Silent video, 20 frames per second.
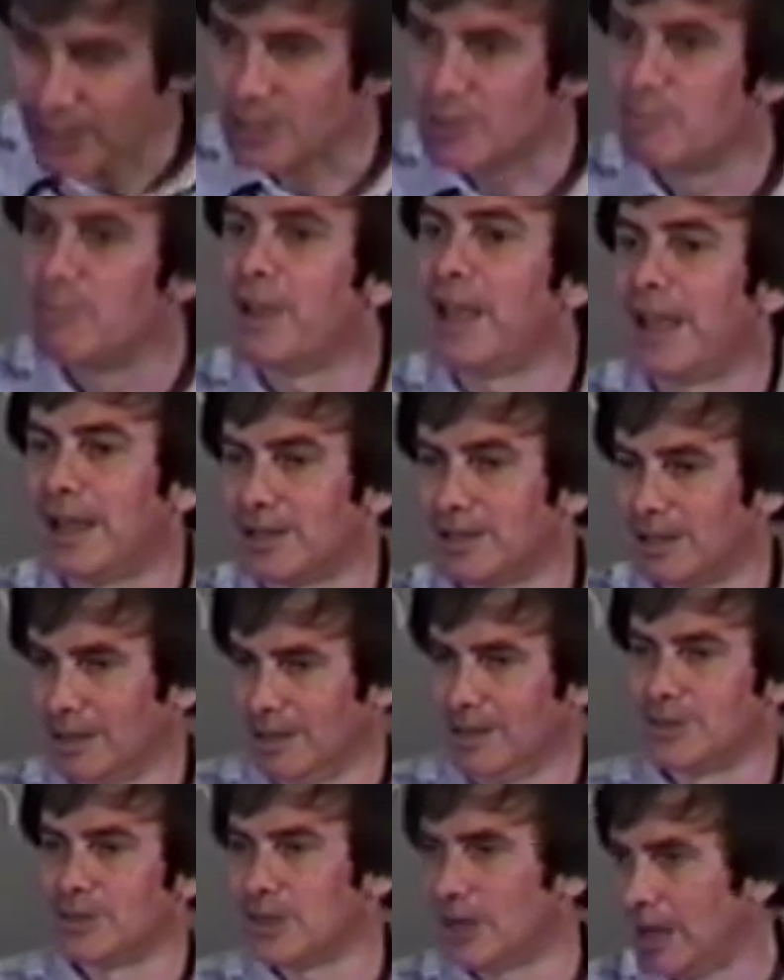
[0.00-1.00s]
it's bad to
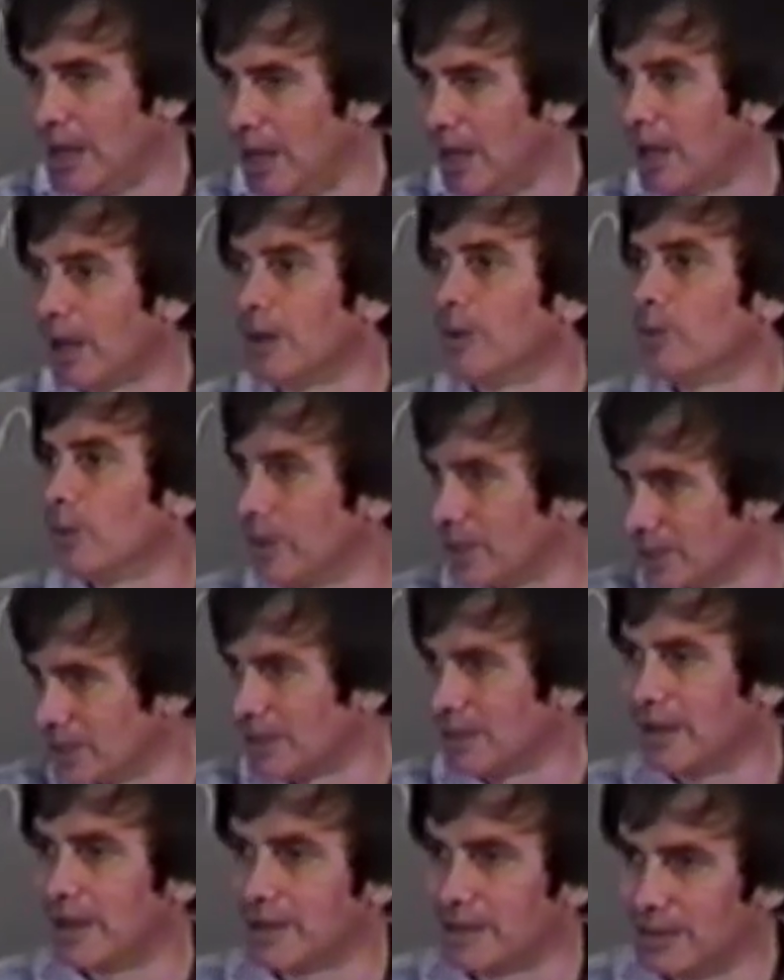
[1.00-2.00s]
lose your hand, what is
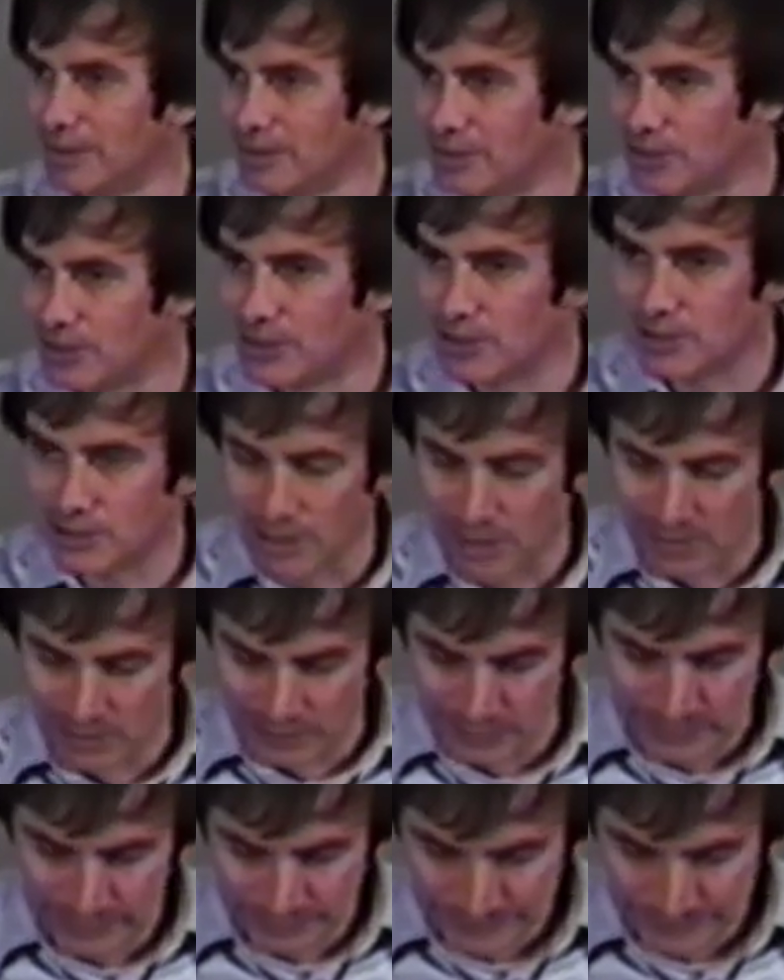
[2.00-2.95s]
it like to lose your soul?